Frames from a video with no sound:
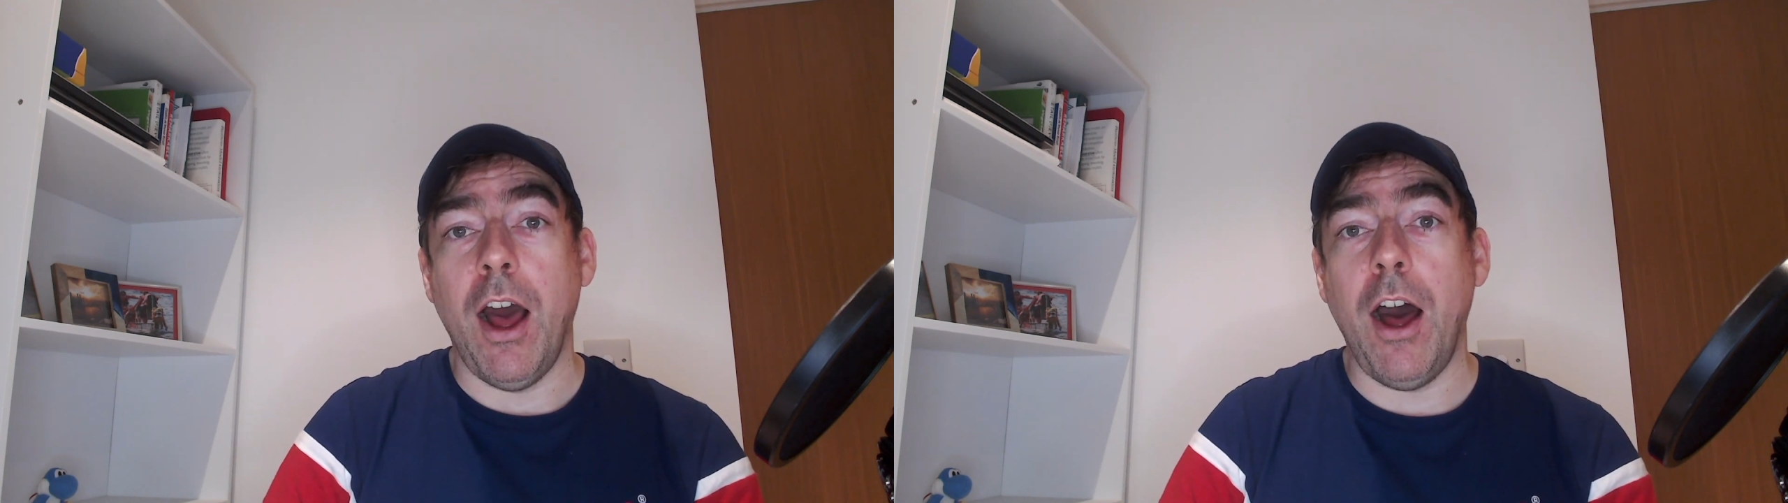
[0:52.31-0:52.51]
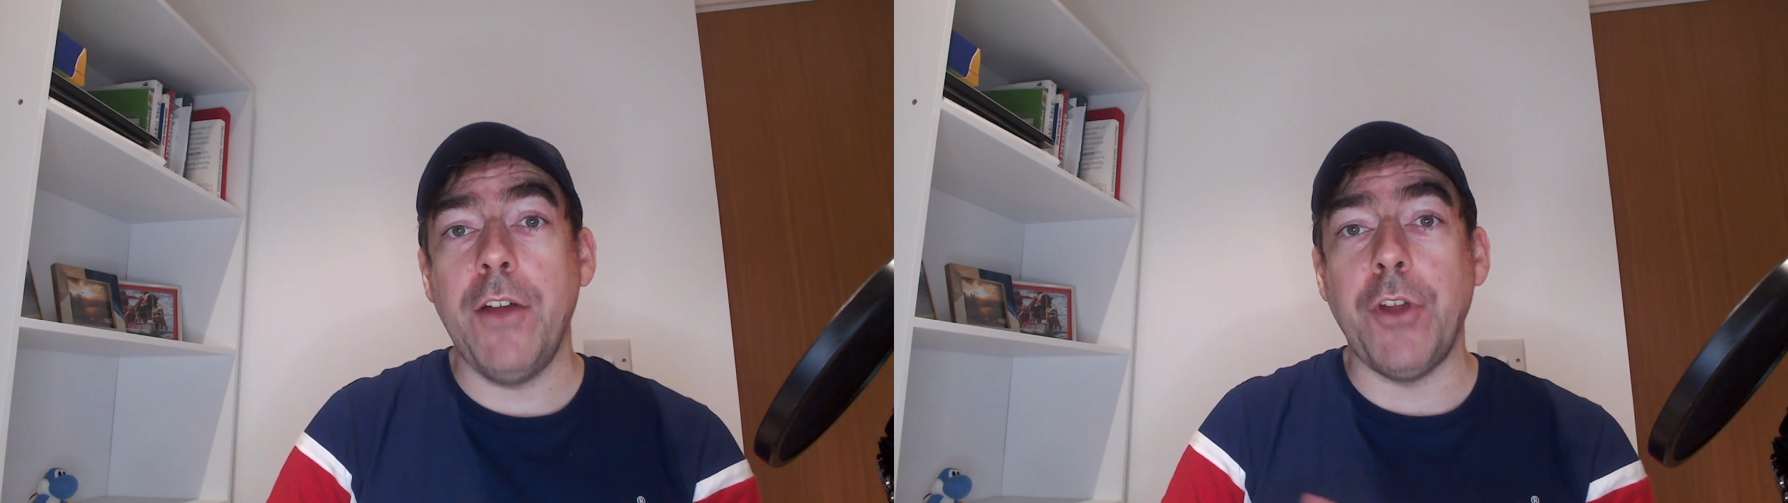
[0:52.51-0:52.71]

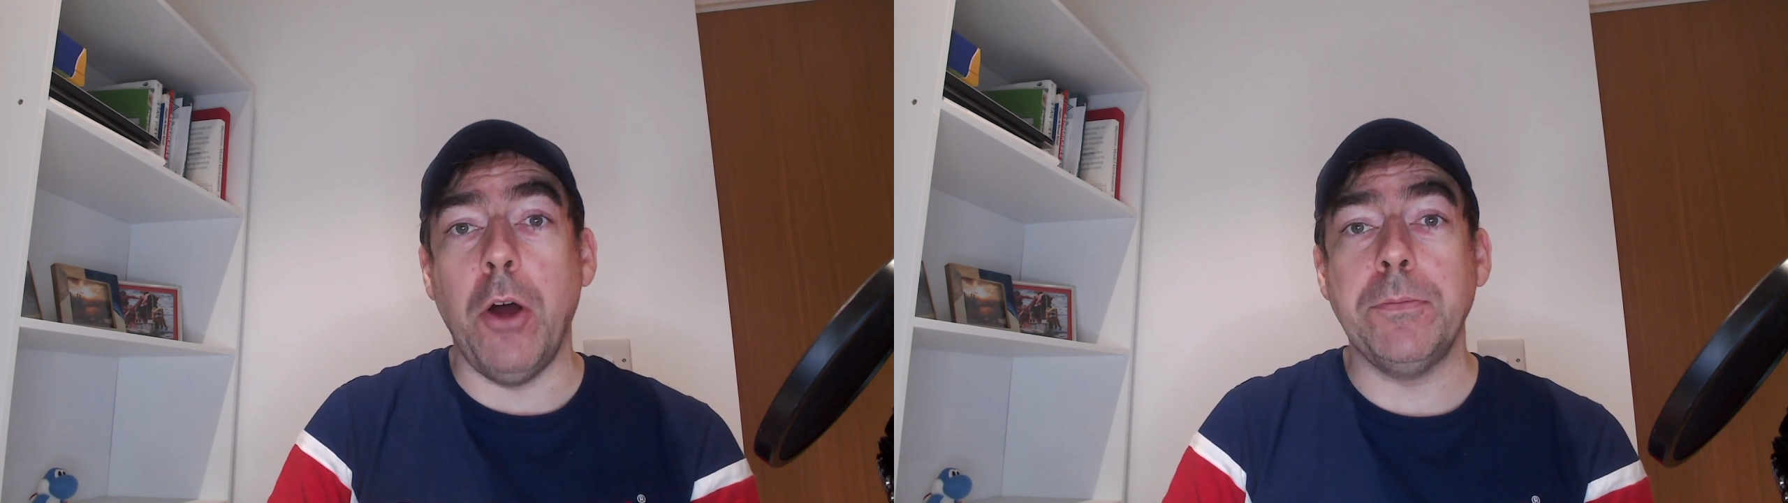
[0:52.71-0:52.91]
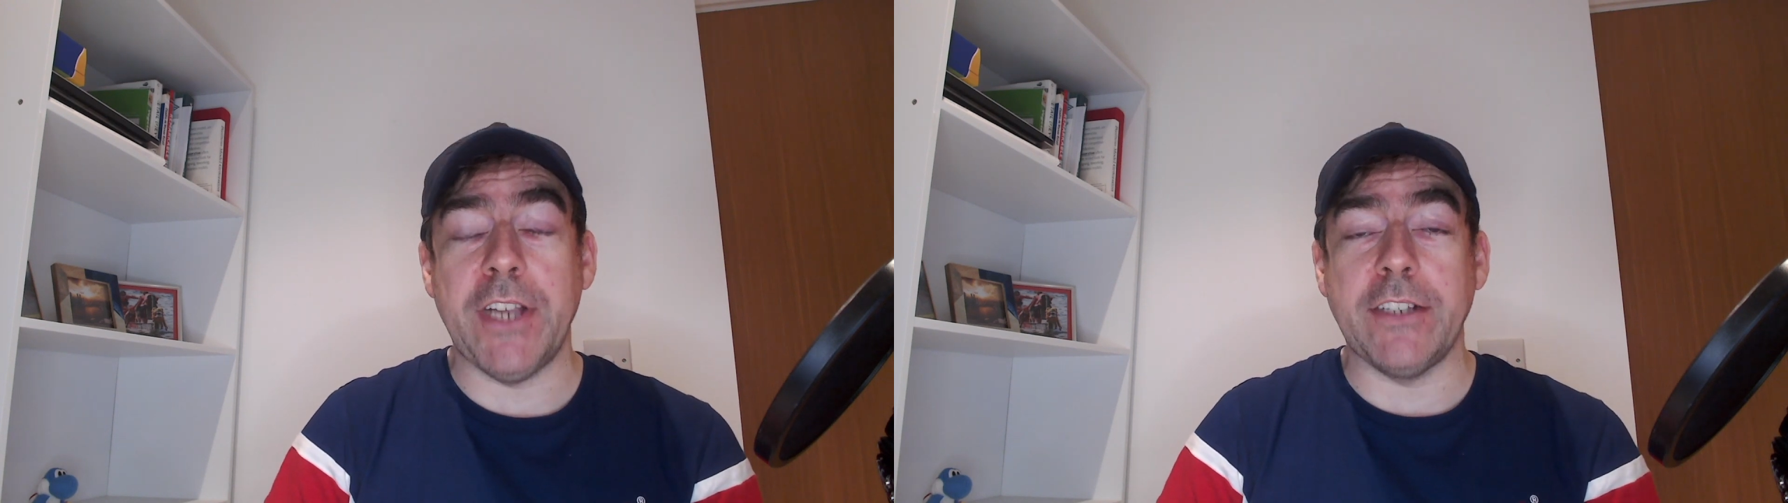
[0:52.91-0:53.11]
other
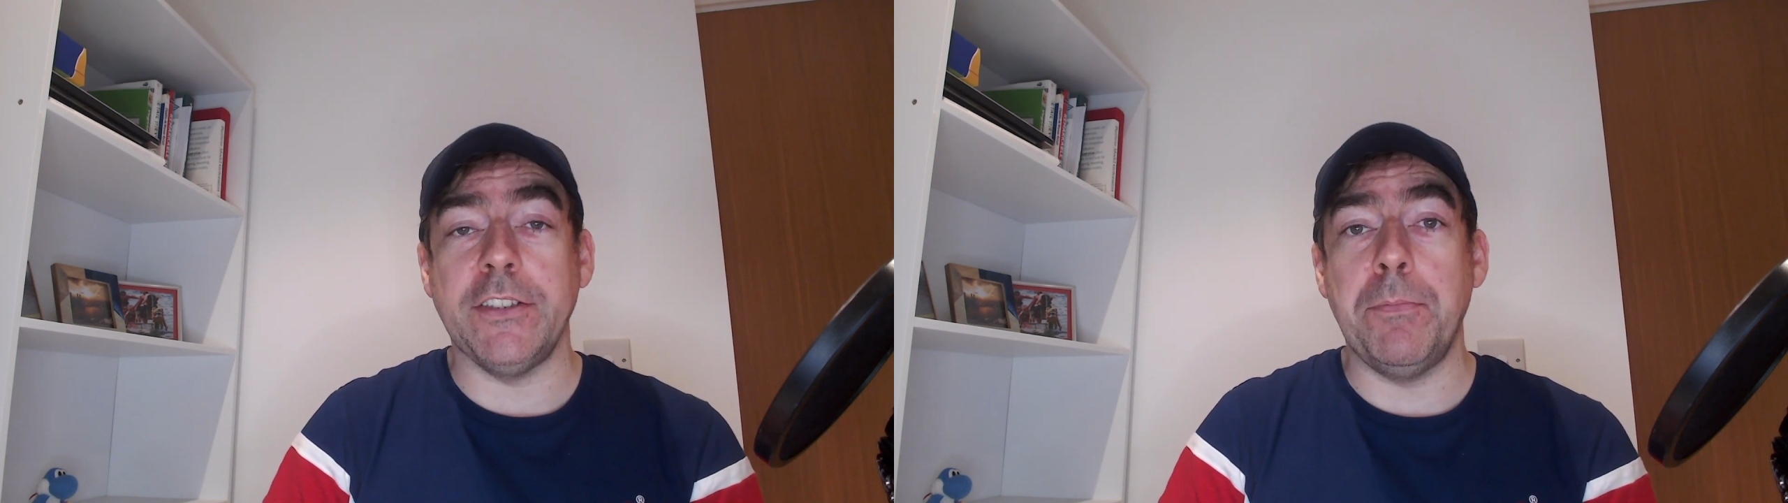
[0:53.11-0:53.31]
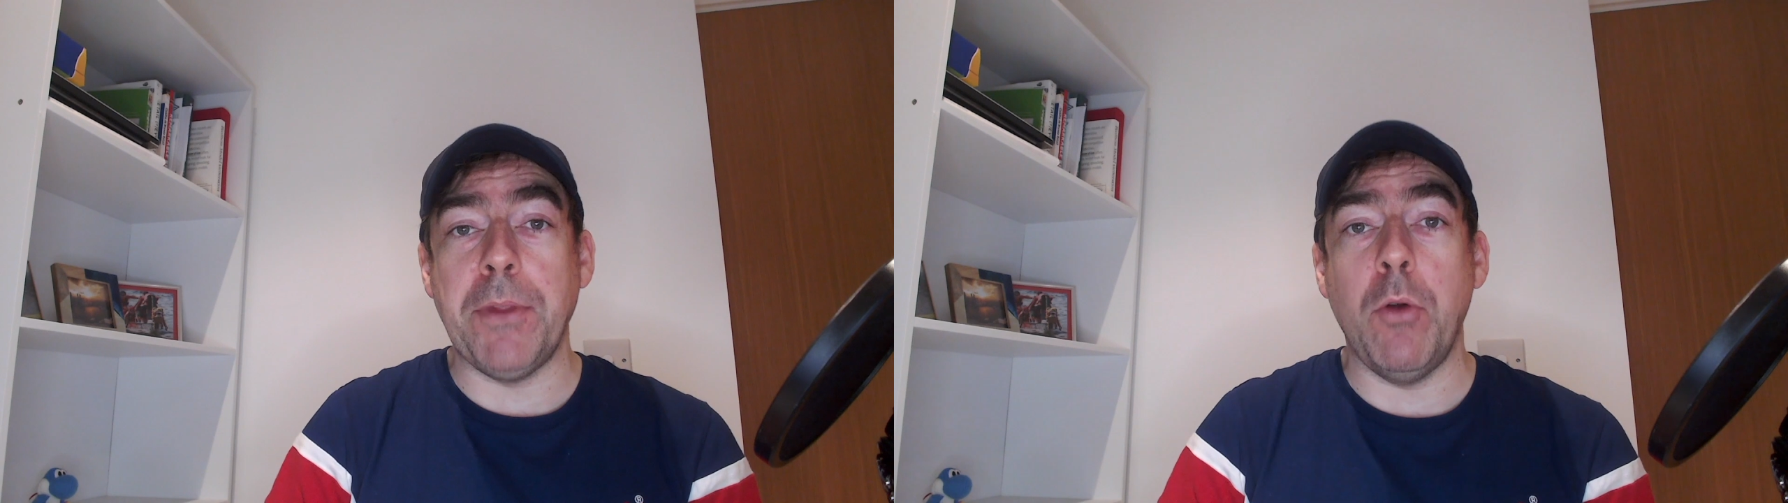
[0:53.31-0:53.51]
objects
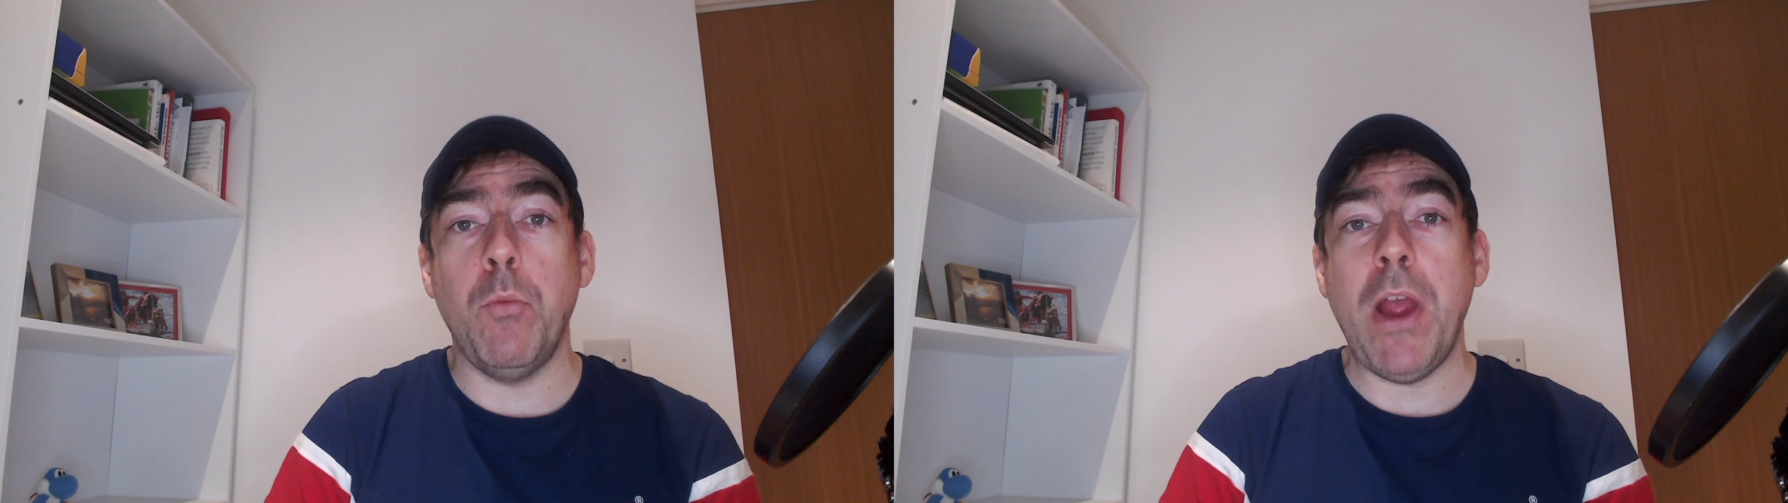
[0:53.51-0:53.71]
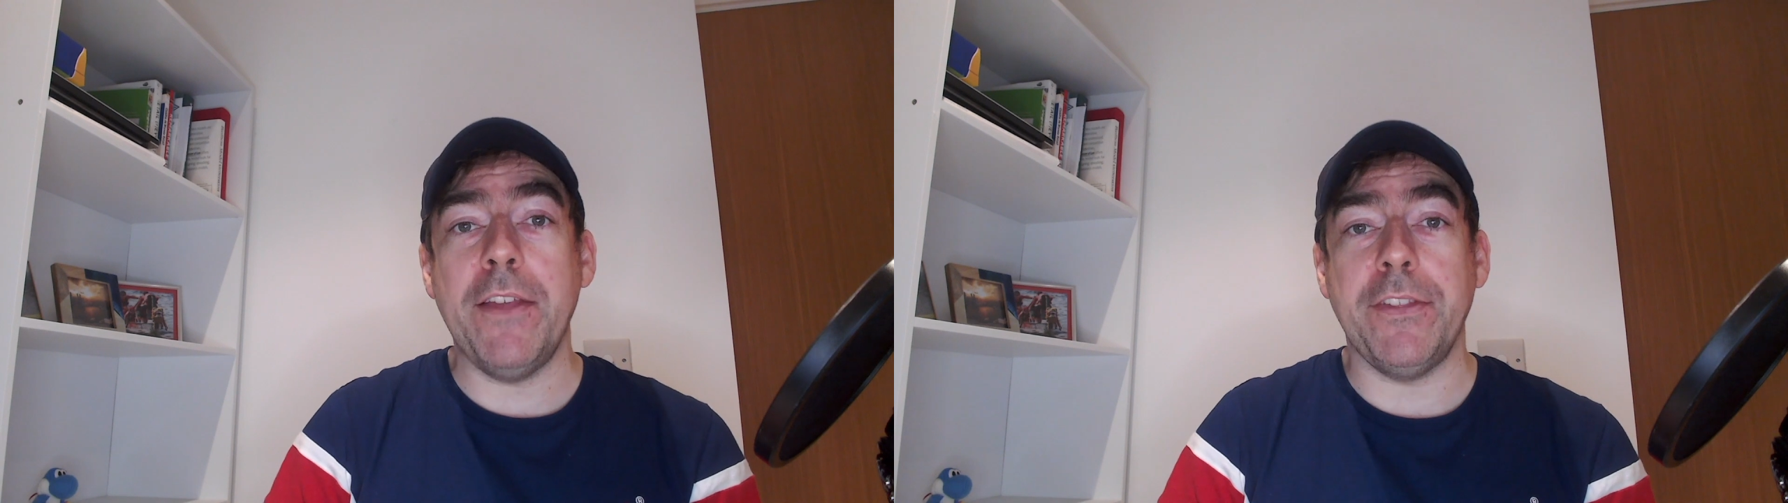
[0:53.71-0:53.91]
to be
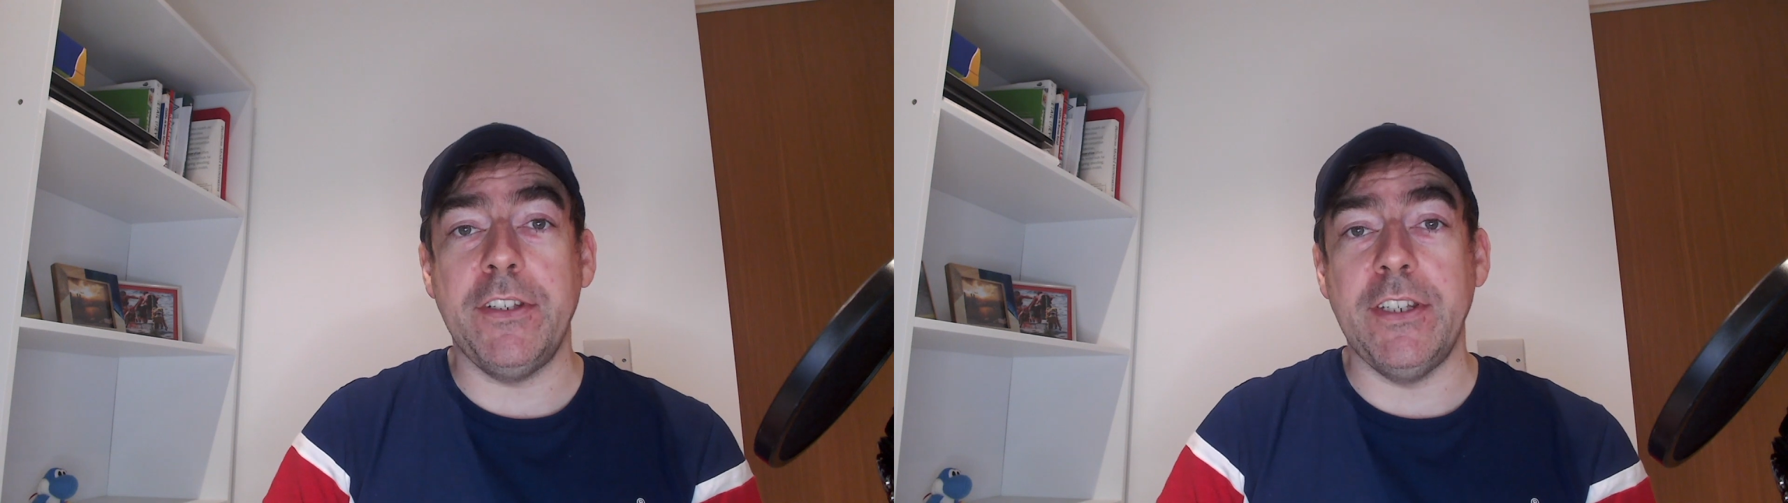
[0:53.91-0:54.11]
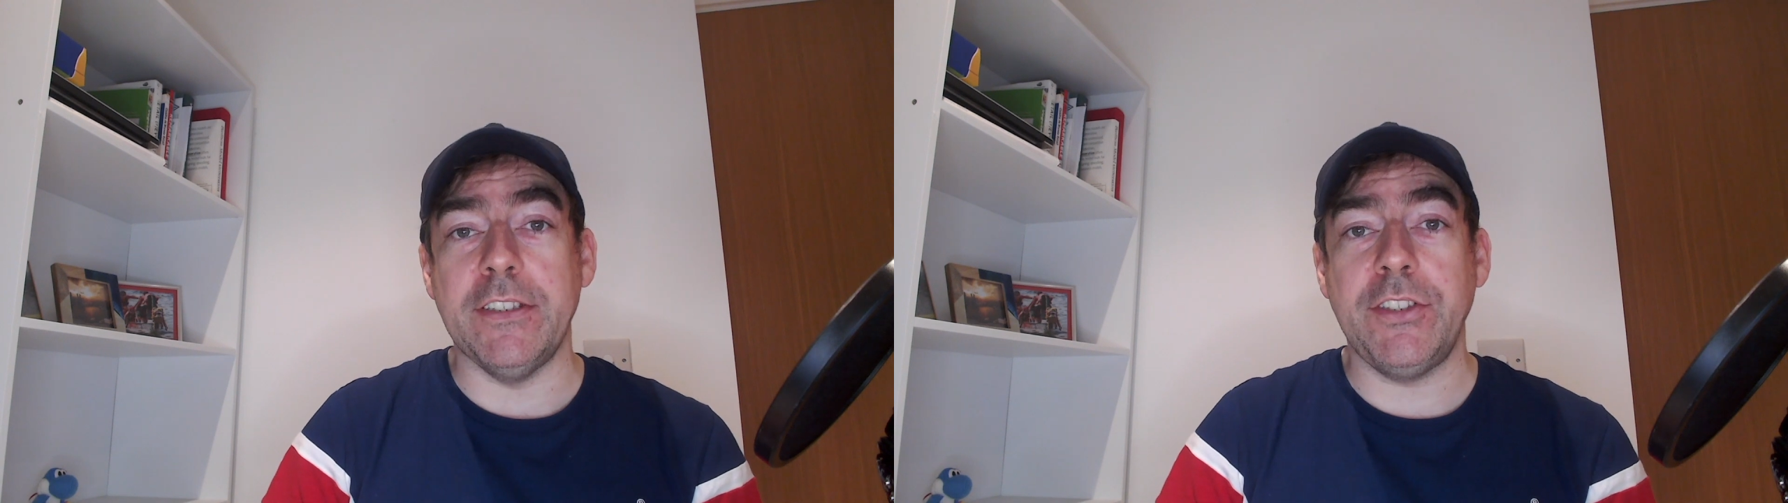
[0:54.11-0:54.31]
aware that it's